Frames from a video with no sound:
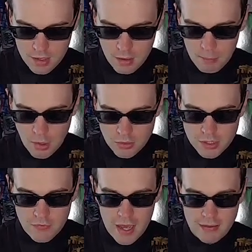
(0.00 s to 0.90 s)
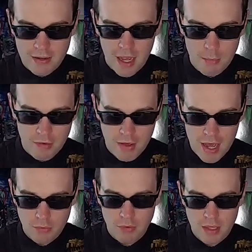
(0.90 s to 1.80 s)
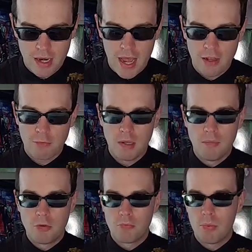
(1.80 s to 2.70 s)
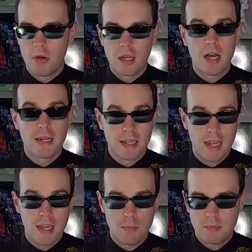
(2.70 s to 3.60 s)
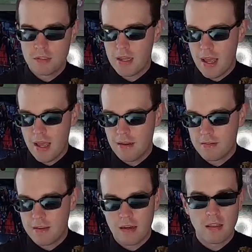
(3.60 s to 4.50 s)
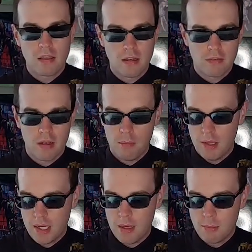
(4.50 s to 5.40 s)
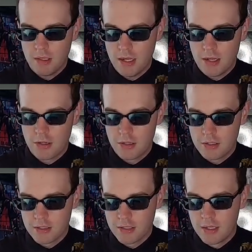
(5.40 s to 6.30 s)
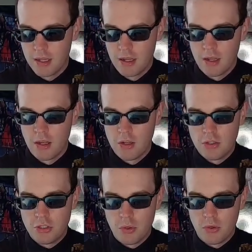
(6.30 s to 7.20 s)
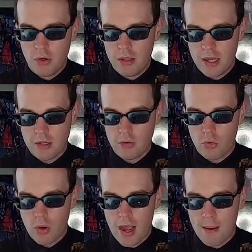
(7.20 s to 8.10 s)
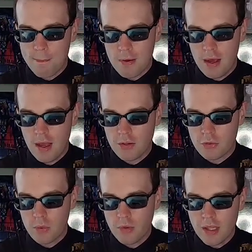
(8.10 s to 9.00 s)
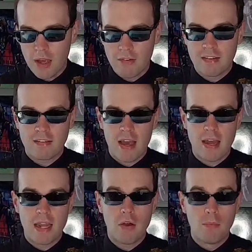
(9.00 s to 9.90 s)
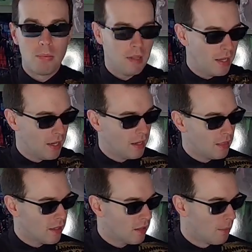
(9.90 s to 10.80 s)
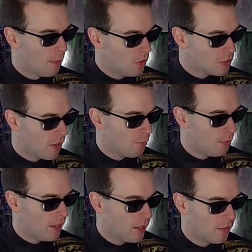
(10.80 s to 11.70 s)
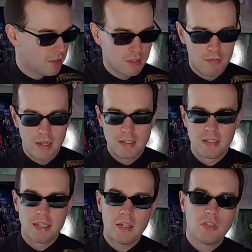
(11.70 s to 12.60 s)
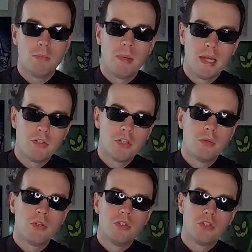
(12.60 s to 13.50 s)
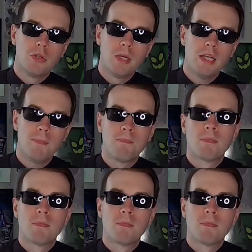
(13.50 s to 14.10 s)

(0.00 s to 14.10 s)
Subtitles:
most of that time I've had with it has been just putting on games and setting things up like emulators and doing all that crap. So I really haven't sat down and played anything. The most I've played on this device is actually Banjo-Kazooie.